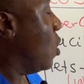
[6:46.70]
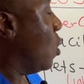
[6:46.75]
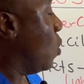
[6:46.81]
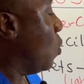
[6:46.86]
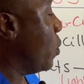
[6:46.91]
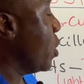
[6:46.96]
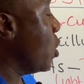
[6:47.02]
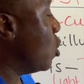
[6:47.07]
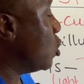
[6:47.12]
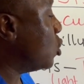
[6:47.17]

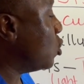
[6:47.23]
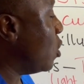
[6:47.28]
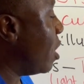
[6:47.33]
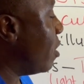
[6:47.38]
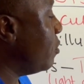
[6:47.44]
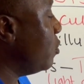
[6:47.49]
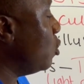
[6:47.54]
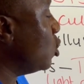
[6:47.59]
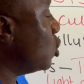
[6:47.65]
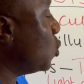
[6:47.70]
We also
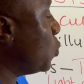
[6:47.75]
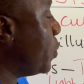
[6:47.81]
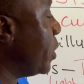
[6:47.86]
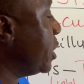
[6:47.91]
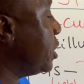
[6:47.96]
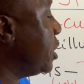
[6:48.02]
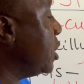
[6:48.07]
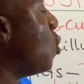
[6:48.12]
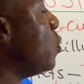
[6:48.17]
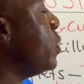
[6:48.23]
have those
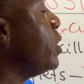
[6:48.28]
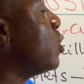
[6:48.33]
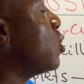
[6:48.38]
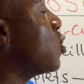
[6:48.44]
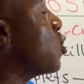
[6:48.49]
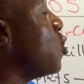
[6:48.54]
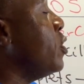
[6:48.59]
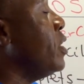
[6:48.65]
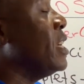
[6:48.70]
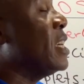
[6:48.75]
patients with
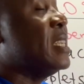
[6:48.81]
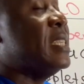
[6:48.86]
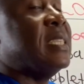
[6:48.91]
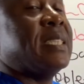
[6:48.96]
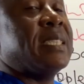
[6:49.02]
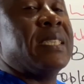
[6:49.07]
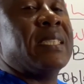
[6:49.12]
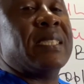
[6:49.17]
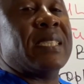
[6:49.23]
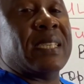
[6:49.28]
chronic
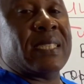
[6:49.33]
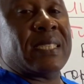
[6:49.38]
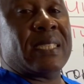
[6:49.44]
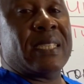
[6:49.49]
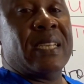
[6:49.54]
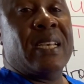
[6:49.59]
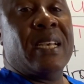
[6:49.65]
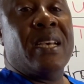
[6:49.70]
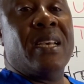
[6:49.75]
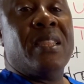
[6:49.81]
diseases.
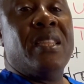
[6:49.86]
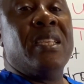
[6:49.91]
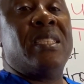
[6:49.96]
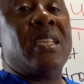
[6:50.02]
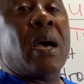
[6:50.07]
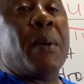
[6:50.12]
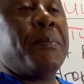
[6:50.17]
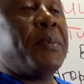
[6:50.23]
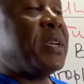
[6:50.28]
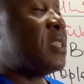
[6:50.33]
These are
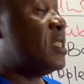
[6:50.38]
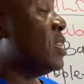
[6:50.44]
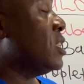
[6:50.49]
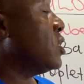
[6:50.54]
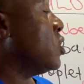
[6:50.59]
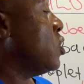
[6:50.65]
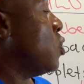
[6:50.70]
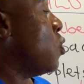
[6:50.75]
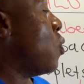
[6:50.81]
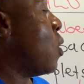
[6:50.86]
patients
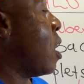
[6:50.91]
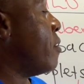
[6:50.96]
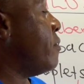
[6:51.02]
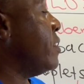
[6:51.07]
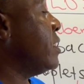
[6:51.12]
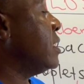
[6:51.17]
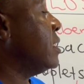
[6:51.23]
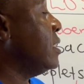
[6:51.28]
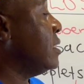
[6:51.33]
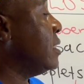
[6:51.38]
who are
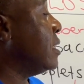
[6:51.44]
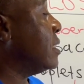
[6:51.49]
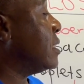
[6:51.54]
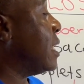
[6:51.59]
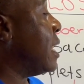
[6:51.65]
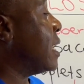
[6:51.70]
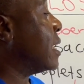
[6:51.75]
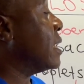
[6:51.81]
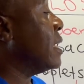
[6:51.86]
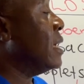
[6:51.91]
having diseases
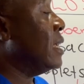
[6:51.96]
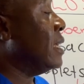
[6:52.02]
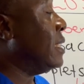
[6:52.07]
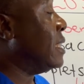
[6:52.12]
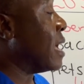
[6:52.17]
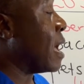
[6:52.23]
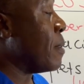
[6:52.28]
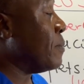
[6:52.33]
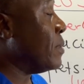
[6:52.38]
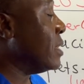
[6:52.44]
like
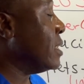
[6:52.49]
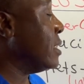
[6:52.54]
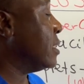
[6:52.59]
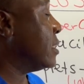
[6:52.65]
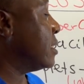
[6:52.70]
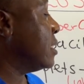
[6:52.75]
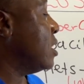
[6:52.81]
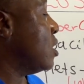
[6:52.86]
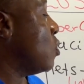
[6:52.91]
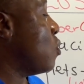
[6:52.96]

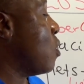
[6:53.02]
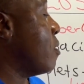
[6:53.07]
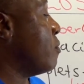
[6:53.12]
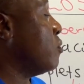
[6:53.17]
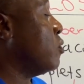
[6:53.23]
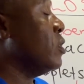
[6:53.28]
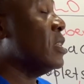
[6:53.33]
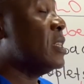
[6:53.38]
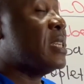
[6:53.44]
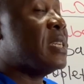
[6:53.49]
diabetes, who have
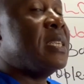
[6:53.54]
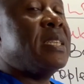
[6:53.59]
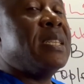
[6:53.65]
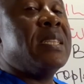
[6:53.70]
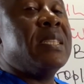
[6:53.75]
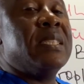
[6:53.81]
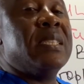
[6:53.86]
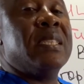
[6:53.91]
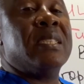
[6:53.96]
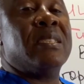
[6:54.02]
got kidney
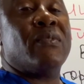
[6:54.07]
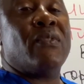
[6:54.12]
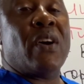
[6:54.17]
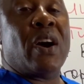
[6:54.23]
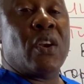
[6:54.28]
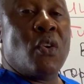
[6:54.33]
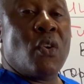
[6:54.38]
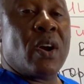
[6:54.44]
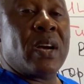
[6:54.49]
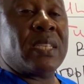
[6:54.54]
disease for a
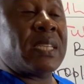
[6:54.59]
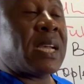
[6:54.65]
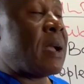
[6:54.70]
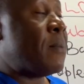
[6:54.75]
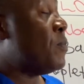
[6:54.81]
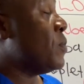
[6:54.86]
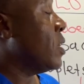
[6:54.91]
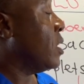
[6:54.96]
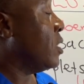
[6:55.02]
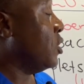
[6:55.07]
longer time.
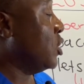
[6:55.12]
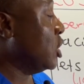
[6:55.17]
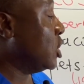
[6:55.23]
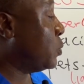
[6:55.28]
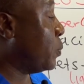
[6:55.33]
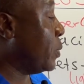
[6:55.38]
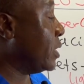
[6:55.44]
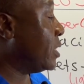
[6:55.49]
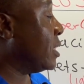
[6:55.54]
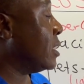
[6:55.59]
This
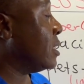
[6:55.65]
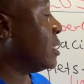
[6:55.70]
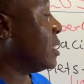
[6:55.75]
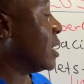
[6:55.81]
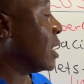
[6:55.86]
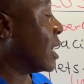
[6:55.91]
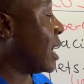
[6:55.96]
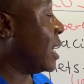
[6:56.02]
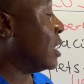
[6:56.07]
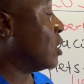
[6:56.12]
patient
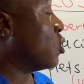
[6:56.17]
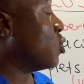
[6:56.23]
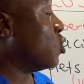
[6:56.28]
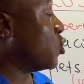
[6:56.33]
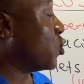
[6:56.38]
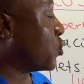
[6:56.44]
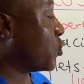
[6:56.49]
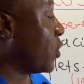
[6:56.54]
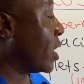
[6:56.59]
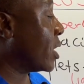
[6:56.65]
can
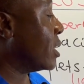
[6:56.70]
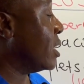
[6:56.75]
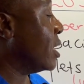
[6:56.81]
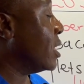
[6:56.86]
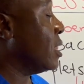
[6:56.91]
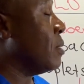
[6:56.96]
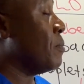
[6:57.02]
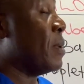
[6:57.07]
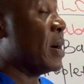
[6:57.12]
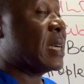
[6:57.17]
contract
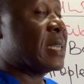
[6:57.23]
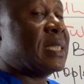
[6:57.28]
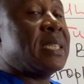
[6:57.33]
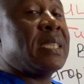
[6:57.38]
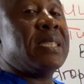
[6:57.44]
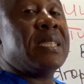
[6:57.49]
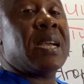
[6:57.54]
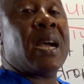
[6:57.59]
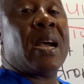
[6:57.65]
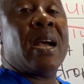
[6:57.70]
the
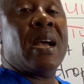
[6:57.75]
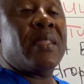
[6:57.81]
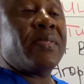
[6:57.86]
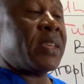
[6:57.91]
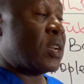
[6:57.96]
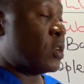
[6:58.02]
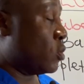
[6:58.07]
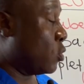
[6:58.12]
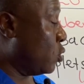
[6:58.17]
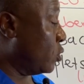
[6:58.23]
bacteria
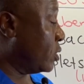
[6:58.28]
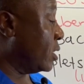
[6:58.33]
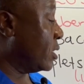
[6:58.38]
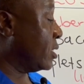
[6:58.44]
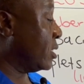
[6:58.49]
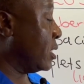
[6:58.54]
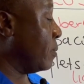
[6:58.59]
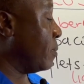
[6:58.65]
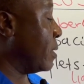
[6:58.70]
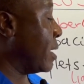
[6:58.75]
that causes
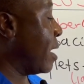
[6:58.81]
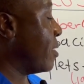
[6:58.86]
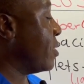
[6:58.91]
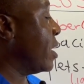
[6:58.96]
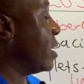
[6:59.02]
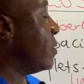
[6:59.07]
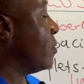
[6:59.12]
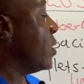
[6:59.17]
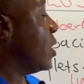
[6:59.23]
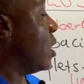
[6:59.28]
TB. And
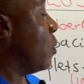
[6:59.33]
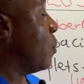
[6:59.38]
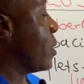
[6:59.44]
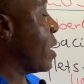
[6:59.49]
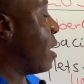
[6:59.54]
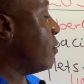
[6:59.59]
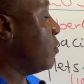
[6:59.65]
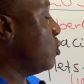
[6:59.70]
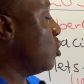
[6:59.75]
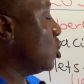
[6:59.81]
then we
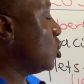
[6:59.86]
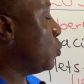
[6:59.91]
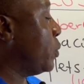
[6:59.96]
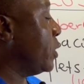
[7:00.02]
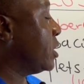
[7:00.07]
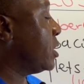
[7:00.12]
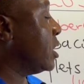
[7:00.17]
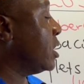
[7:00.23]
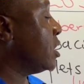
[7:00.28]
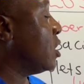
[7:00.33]
have those
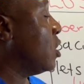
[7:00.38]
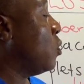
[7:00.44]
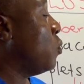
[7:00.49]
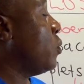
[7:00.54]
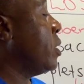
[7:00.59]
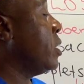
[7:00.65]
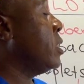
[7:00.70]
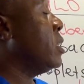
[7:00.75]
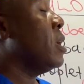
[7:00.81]
patients with